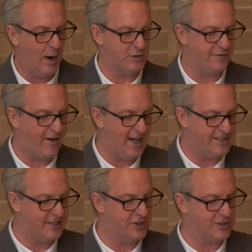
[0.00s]
I was
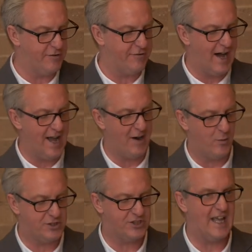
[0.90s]
fighting to survive. I
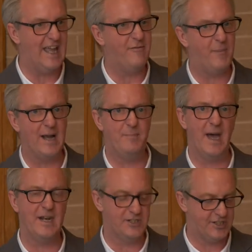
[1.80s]
was saved by
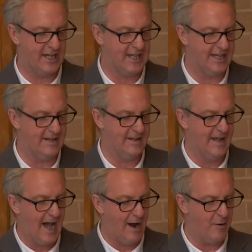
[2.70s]
penicillin,
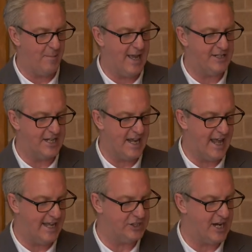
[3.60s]
our amazing
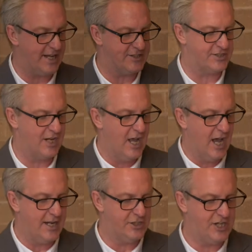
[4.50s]
NHS,
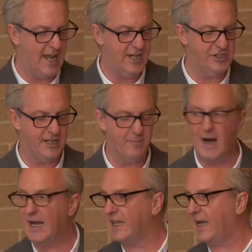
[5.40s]
and a change in
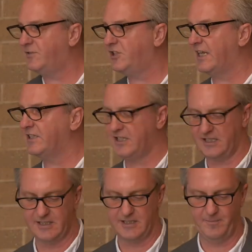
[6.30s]
my life
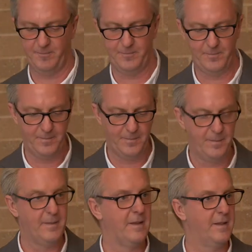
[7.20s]
chances
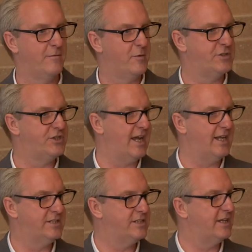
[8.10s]
from a
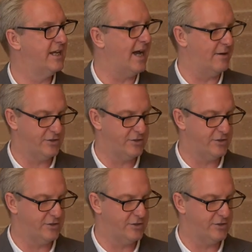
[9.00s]
change in our